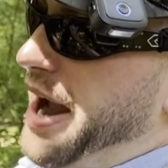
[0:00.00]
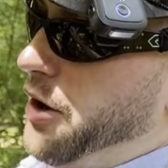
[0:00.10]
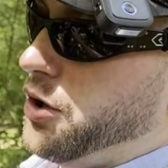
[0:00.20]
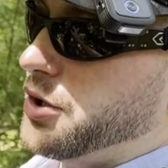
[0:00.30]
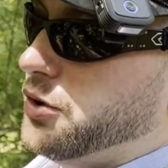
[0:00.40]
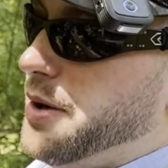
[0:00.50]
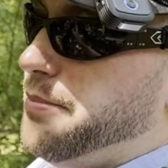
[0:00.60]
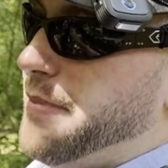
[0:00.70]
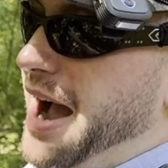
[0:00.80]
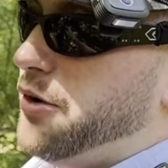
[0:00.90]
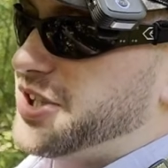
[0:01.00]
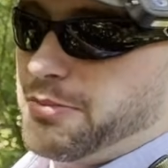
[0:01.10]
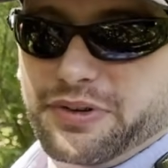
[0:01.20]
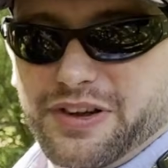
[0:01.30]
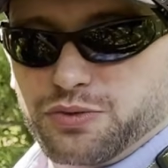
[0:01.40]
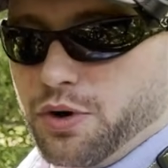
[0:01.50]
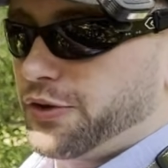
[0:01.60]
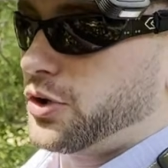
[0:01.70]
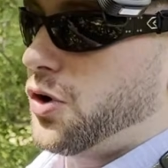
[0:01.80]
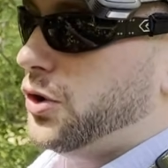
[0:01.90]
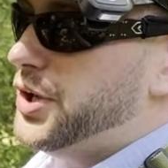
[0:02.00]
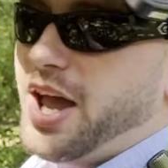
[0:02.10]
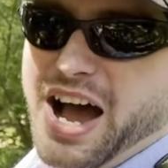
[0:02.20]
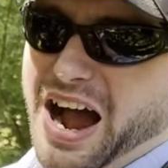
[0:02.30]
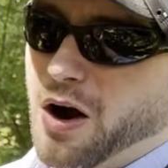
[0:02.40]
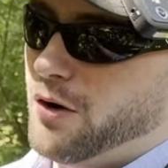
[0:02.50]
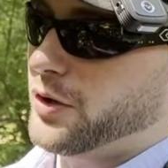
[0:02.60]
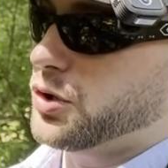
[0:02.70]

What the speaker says: Paraclip mounts. I believe that's what they're called. I'll have a